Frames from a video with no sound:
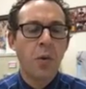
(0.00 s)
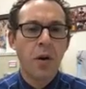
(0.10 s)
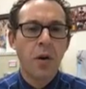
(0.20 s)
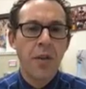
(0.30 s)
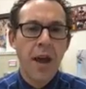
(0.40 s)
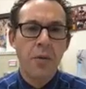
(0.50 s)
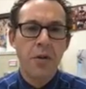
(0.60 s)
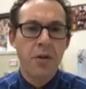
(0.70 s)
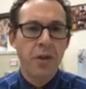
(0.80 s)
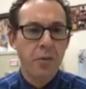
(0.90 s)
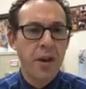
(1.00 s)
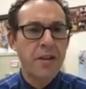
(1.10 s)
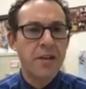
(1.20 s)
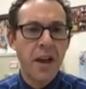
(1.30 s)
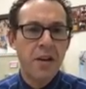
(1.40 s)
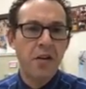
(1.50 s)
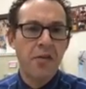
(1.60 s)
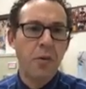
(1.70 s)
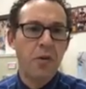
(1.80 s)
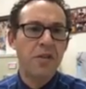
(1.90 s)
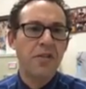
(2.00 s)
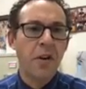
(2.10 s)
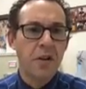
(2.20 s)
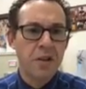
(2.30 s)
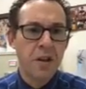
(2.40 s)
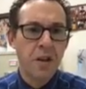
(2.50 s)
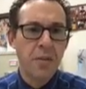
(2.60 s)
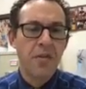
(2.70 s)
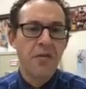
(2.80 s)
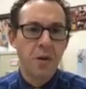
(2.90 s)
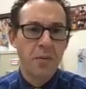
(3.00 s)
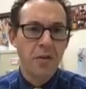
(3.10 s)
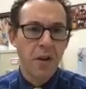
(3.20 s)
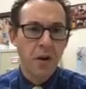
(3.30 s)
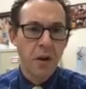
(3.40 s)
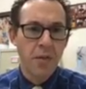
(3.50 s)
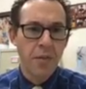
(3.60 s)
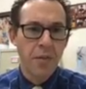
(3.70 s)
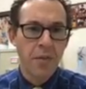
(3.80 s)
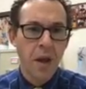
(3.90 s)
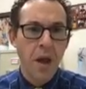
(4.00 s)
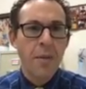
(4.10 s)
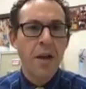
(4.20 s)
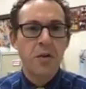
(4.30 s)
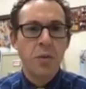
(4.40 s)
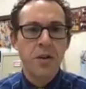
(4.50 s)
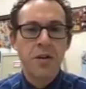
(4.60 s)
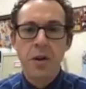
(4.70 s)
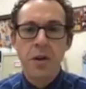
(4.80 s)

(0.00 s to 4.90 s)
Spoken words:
work on that with your 3s and your 4s first before moving on. Because once